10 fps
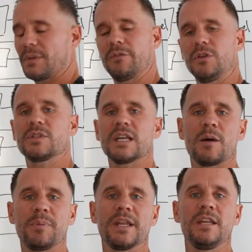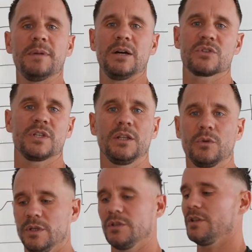if you set up an email
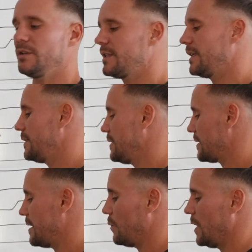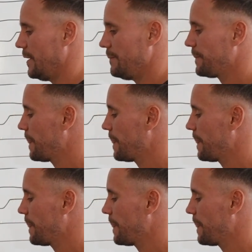sequence and you're sending someone